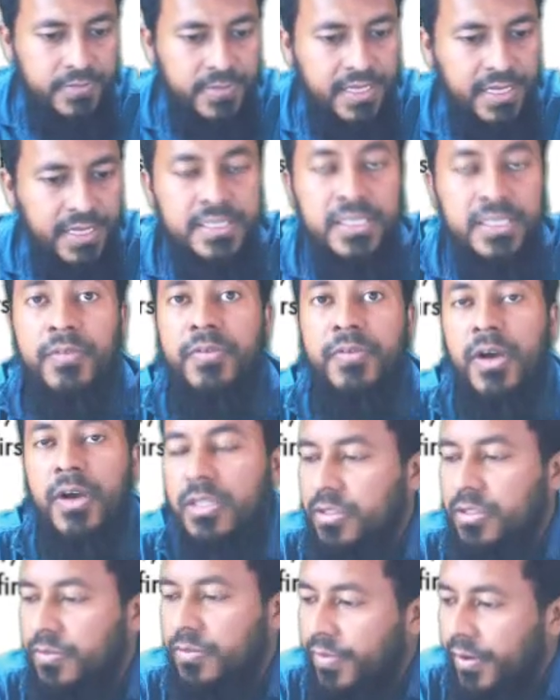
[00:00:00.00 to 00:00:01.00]
as you have
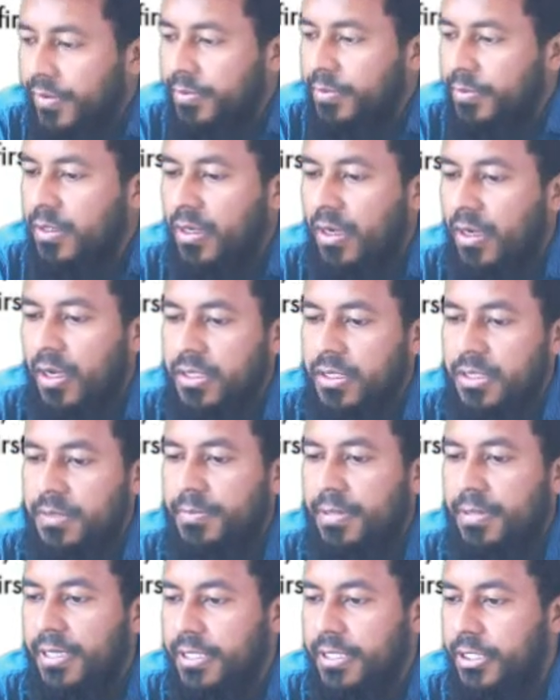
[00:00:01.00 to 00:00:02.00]
got variable cost
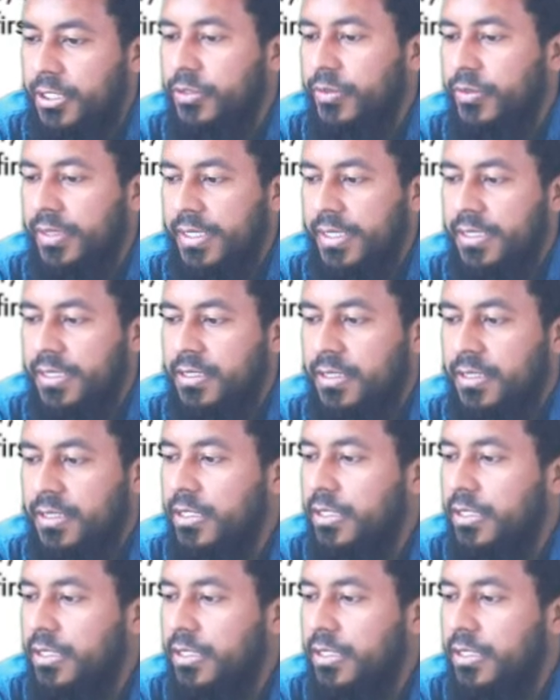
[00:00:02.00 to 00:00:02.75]
per unit,